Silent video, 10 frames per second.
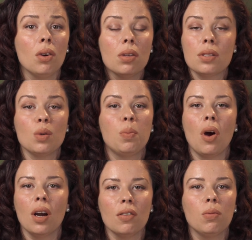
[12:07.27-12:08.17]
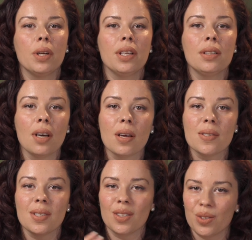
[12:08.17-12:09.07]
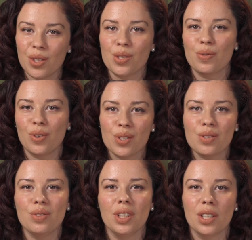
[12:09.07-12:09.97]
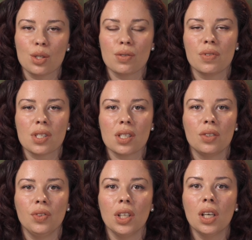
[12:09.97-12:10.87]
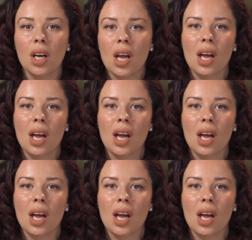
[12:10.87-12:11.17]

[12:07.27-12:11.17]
Also, part of what he does in these first 3 years of his career